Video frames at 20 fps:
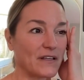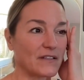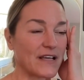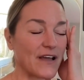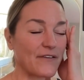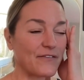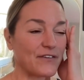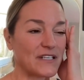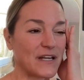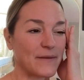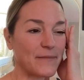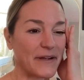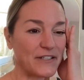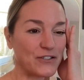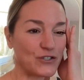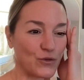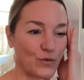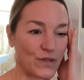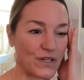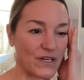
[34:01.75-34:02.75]
every time I
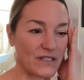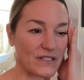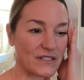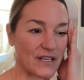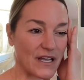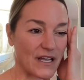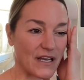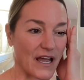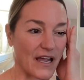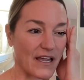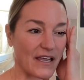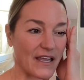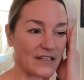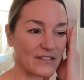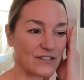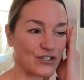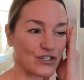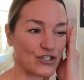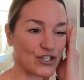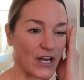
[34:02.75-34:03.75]
do this and I get
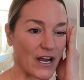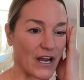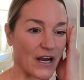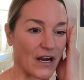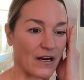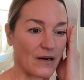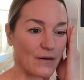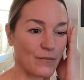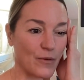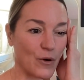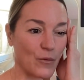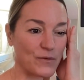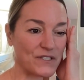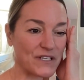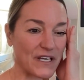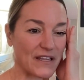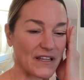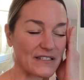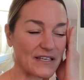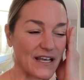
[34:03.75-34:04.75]
to share moments
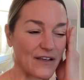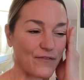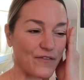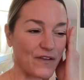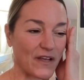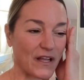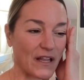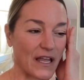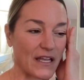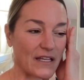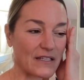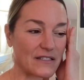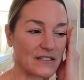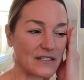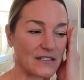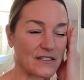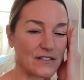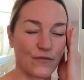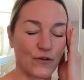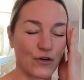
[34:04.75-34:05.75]
like this, I feel like it's
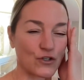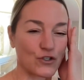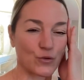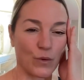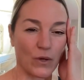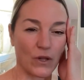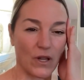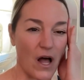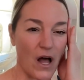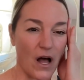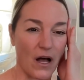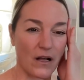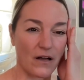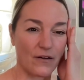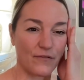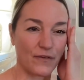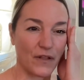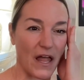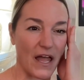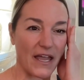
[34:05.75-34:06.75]
this virtual hug
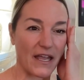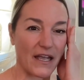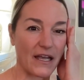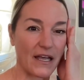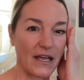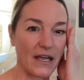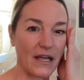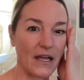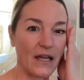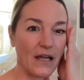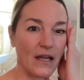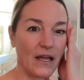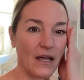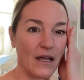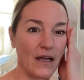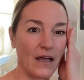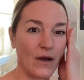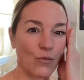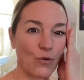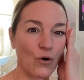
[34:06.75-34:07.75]
of like
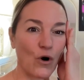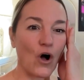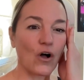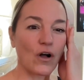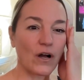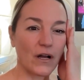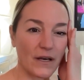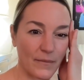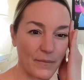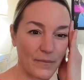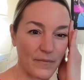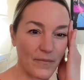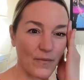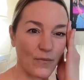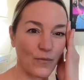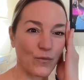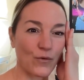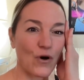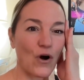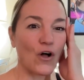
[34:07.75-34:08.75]
we're
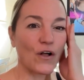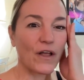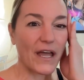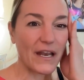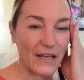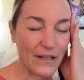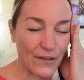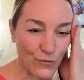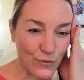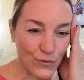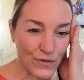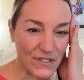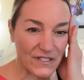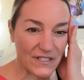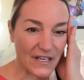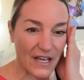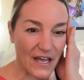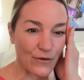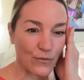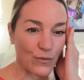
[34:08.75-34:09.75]
all getting through this
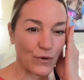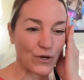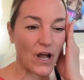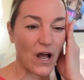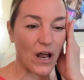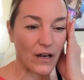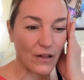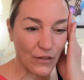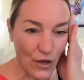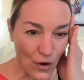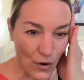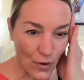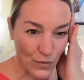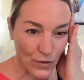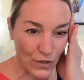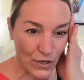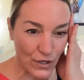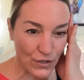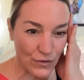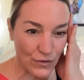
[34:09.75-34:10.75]
together. We're not alone. You